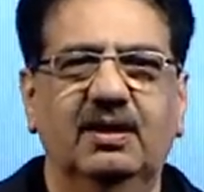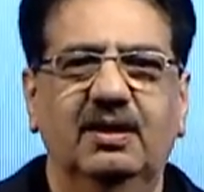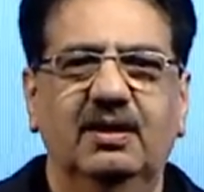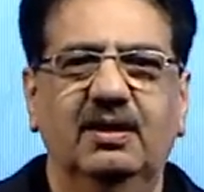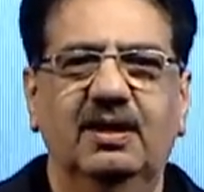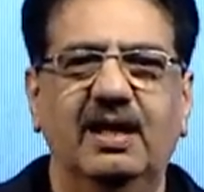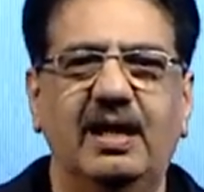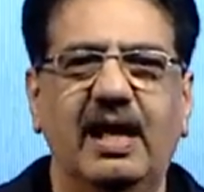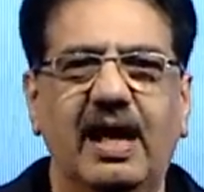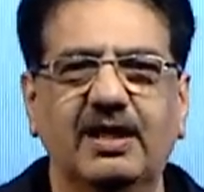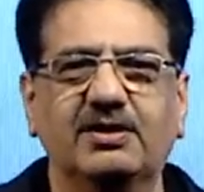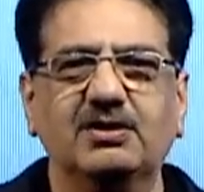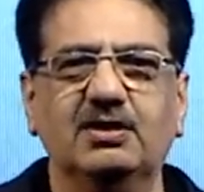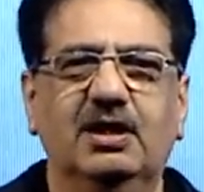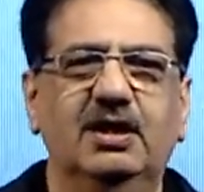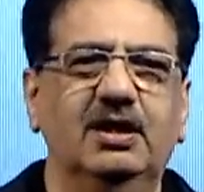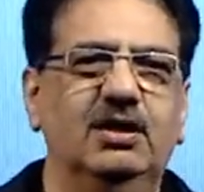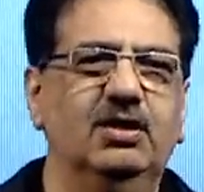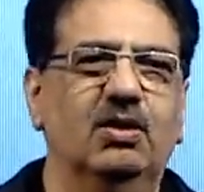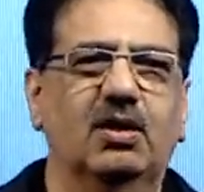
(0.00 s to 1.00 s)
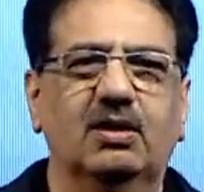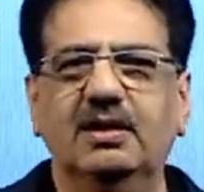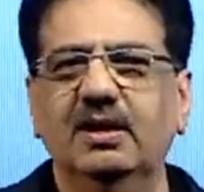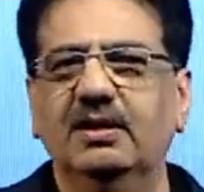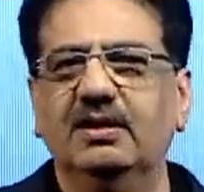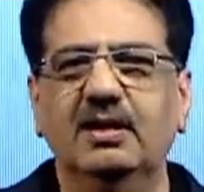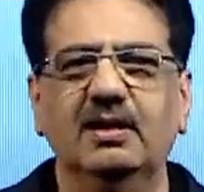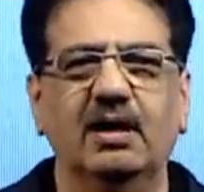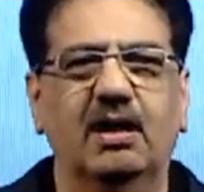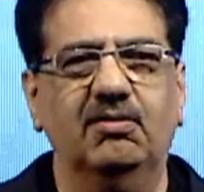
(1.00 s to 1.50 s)
that actually you are
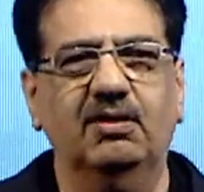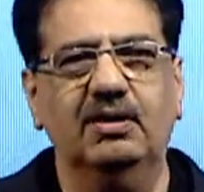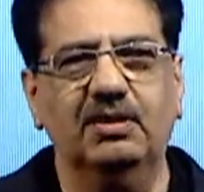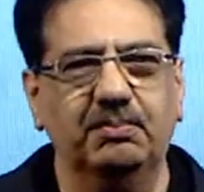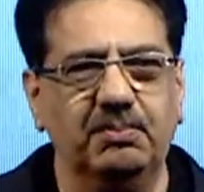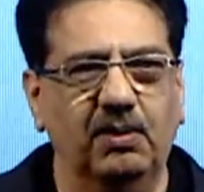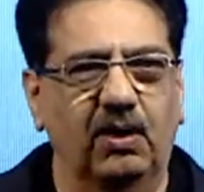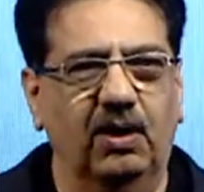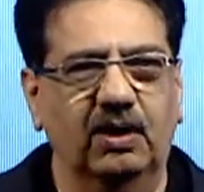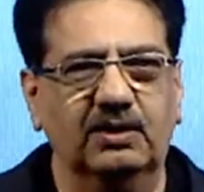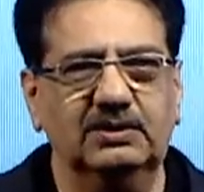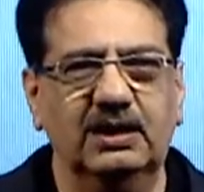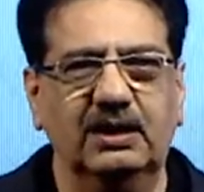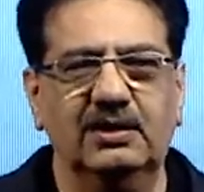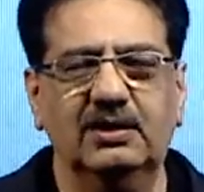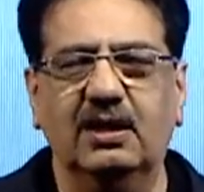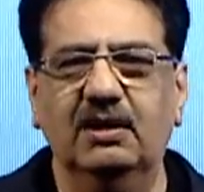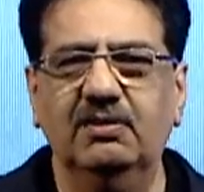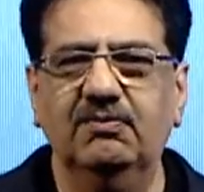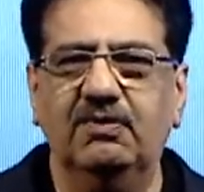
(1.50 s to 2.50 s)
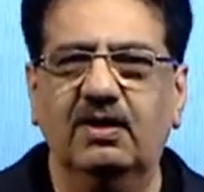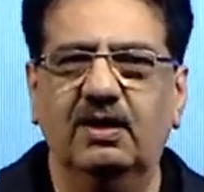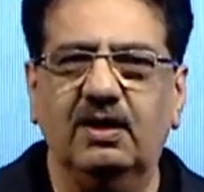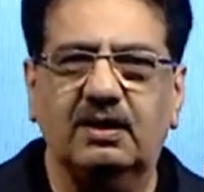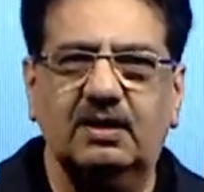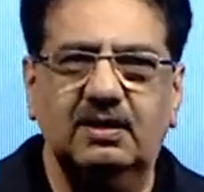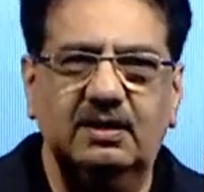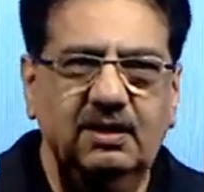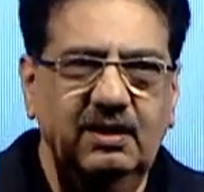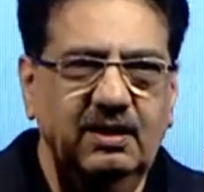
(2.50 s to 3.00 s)
thinking out of the box and
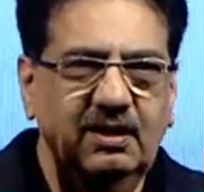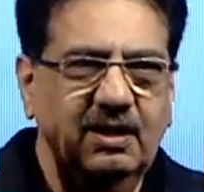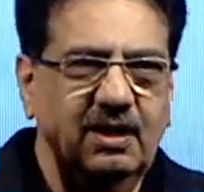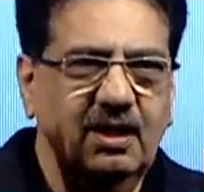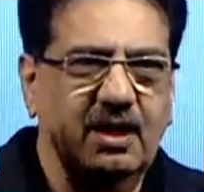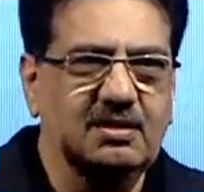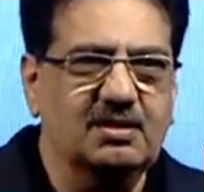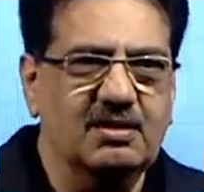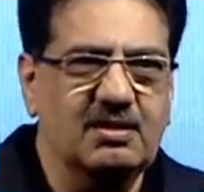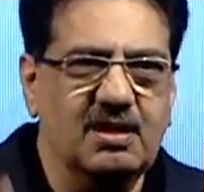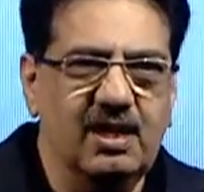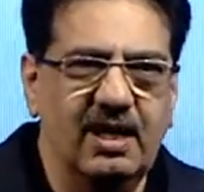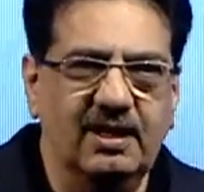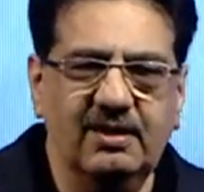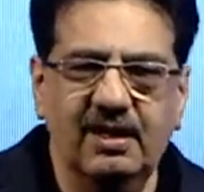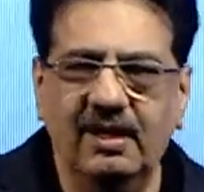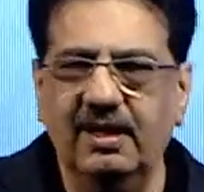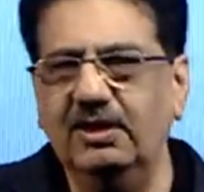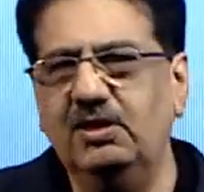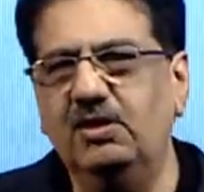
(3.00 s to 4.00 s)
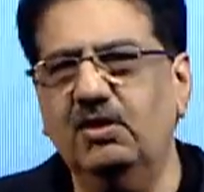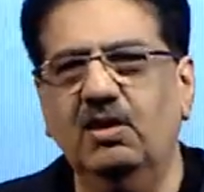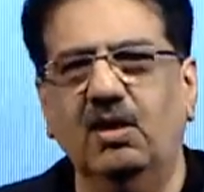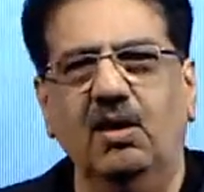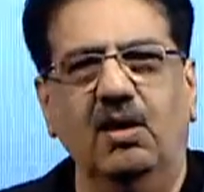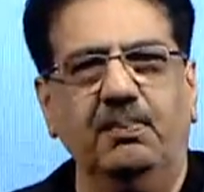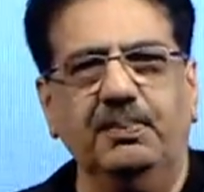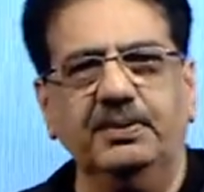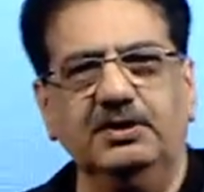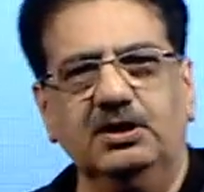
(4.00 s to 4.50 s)
convert a threat into an
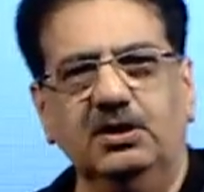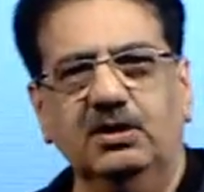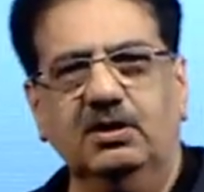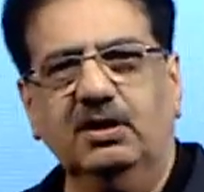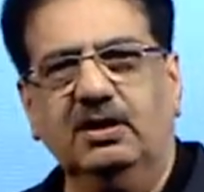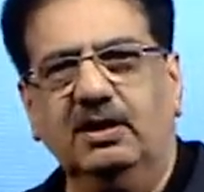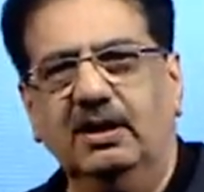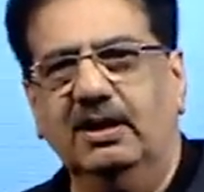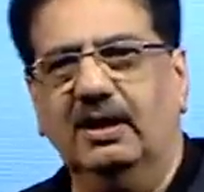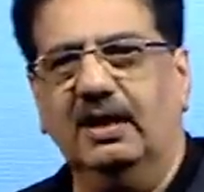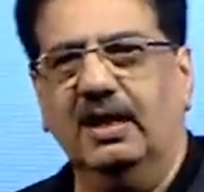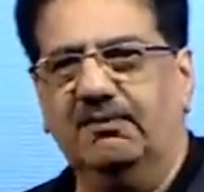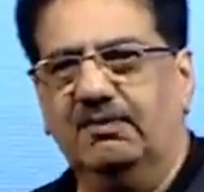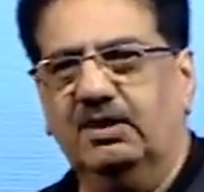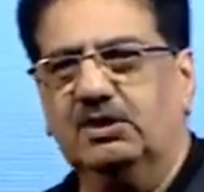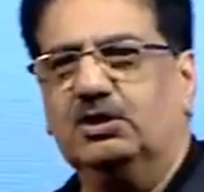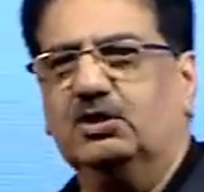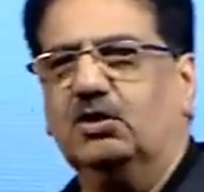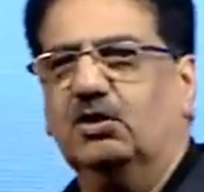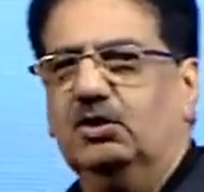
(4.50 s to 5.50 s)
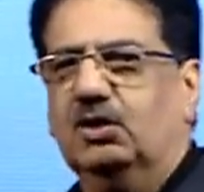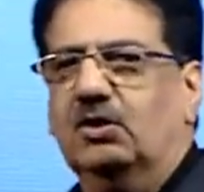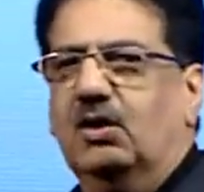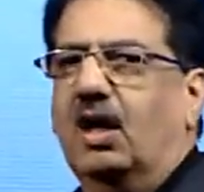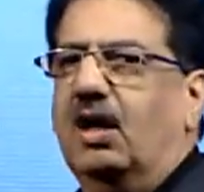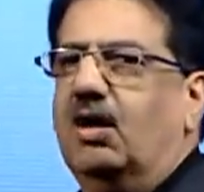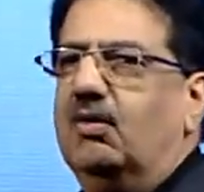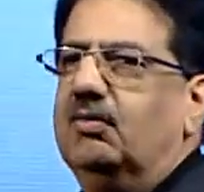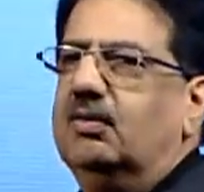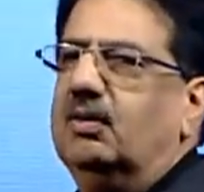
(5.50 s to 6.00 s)
opportunity. And I will show you
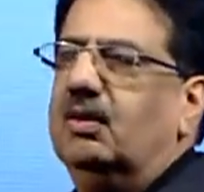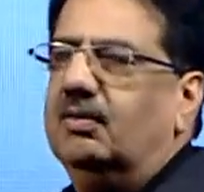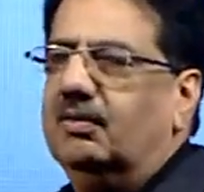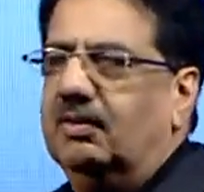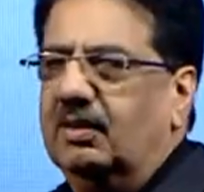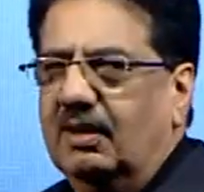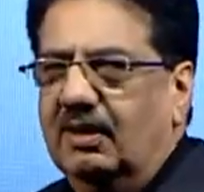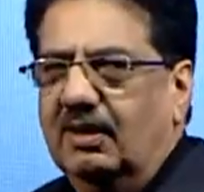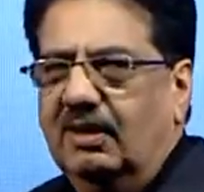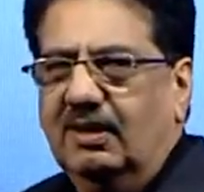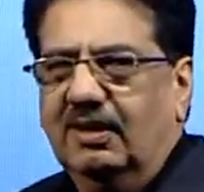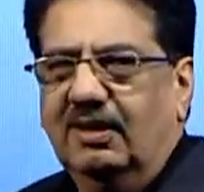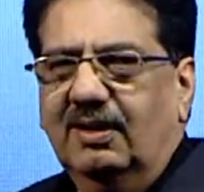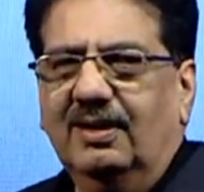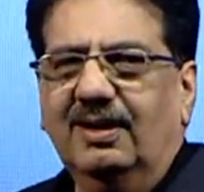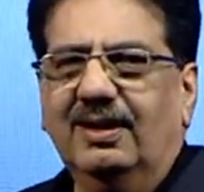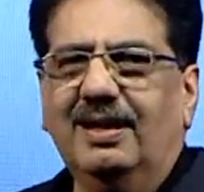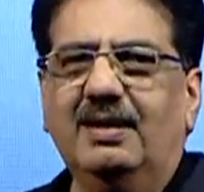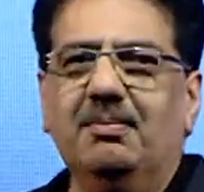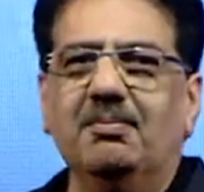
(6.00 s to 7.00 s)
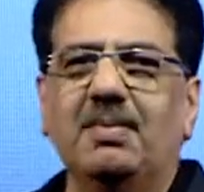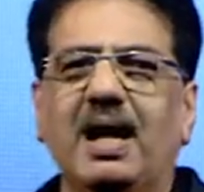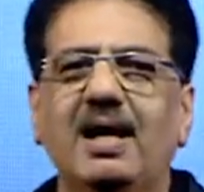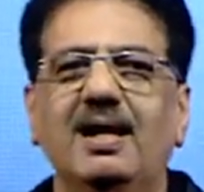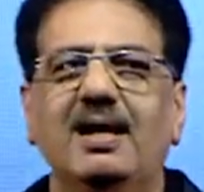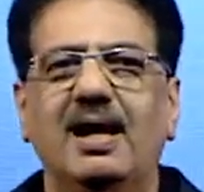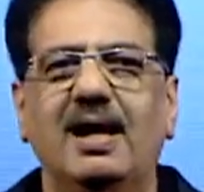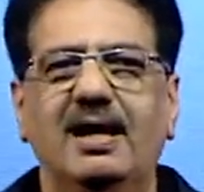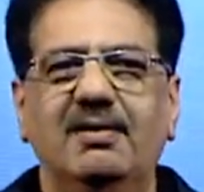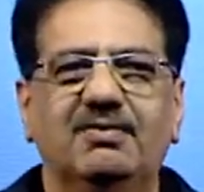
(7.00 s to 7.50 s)
how in my
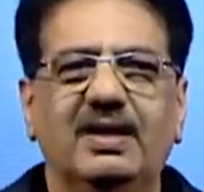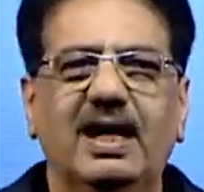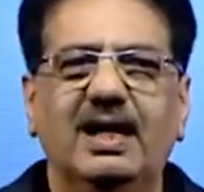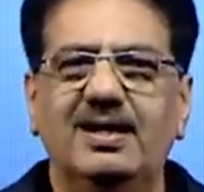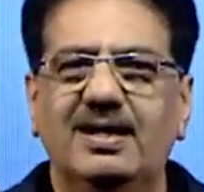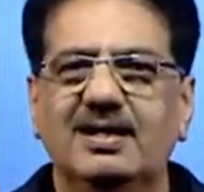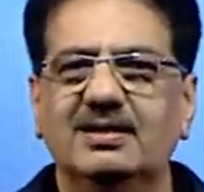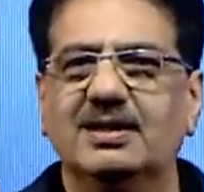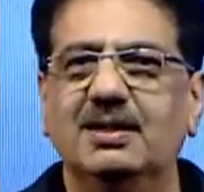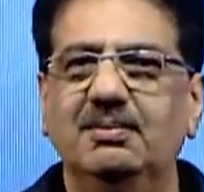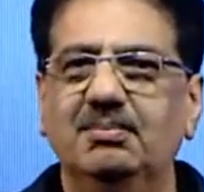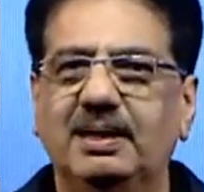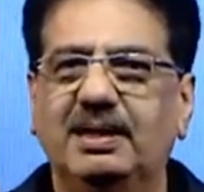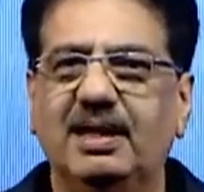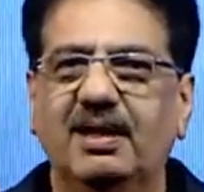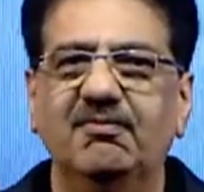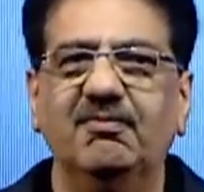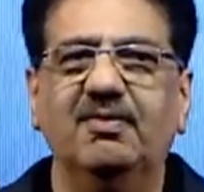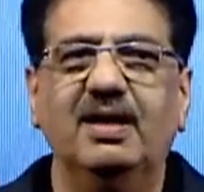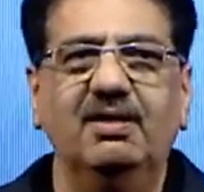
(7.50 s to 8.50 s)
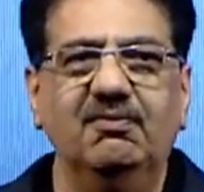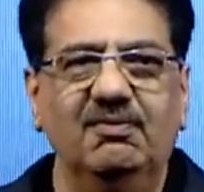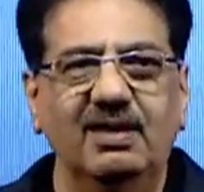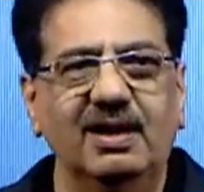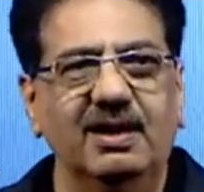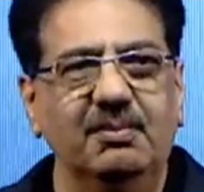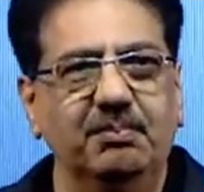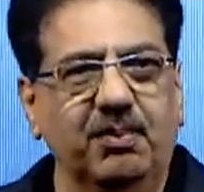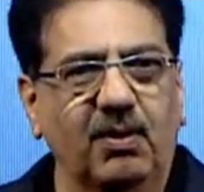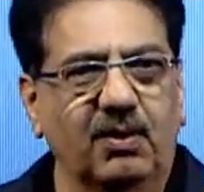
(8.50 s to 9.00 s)
life that lesson became very,
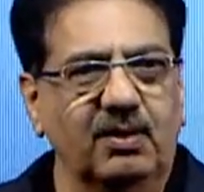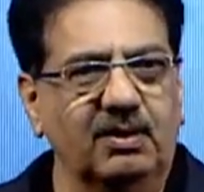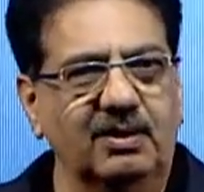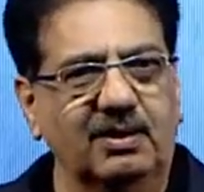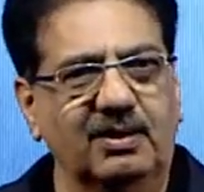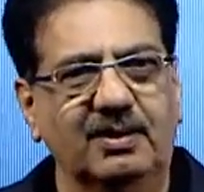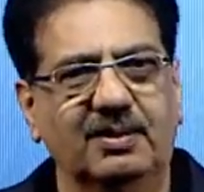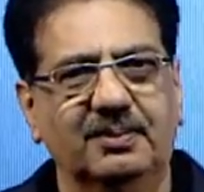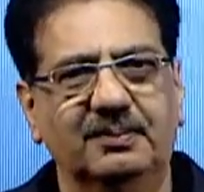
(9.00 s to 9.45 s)
very important.